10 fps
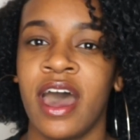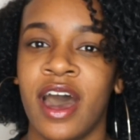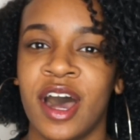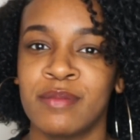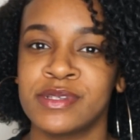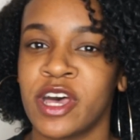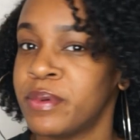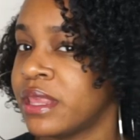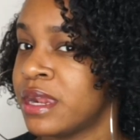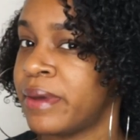Um, so I've
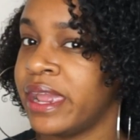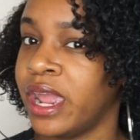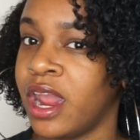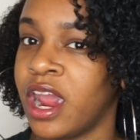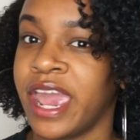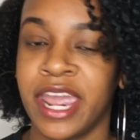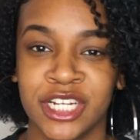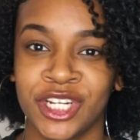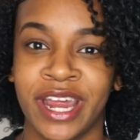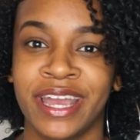been letting my hair air
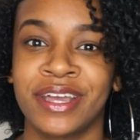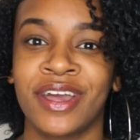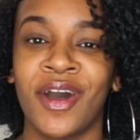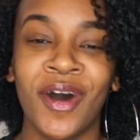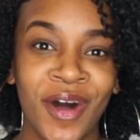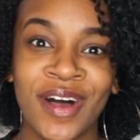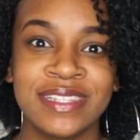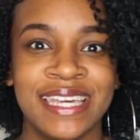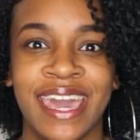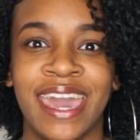dry all
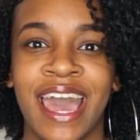day.